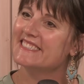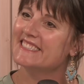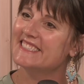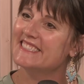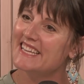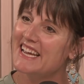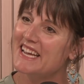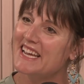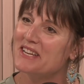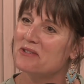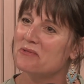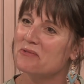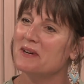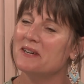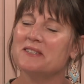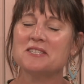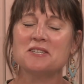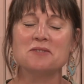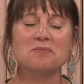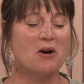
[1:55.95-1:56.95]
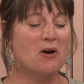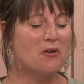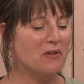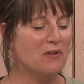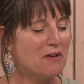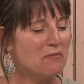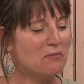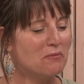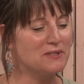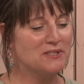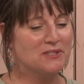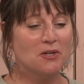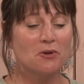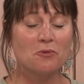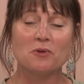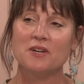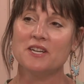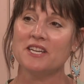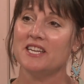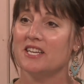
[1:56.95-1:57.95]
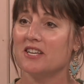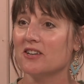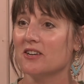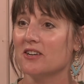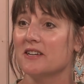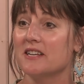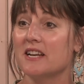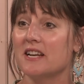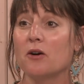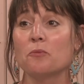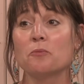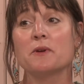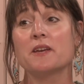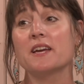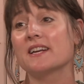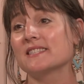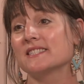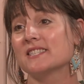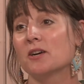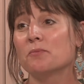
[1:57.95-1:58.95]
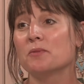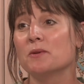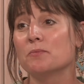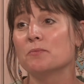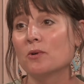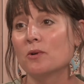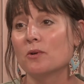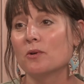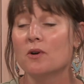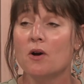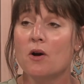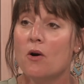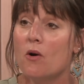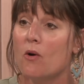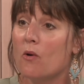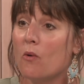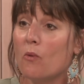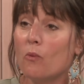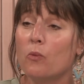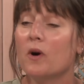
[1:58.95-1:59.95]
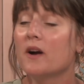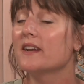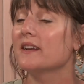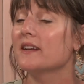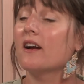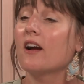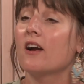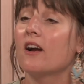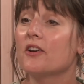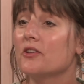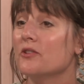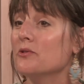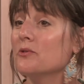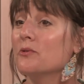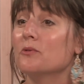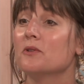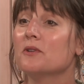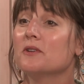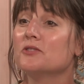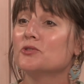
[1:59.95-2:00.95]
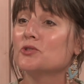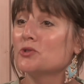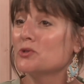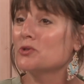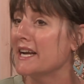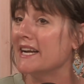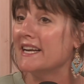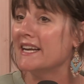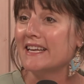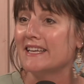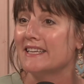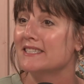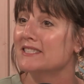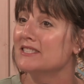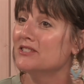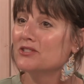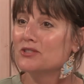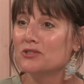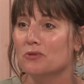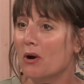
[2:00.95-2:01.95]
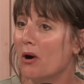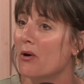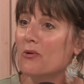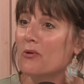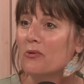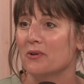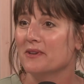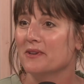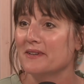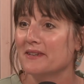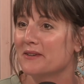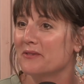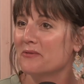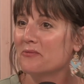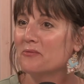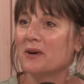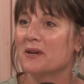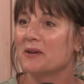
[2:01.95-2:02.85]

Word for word: Yeah, you're welcome. All right. Well, so we're here. Now we got to tell people what are you training to own? Sure.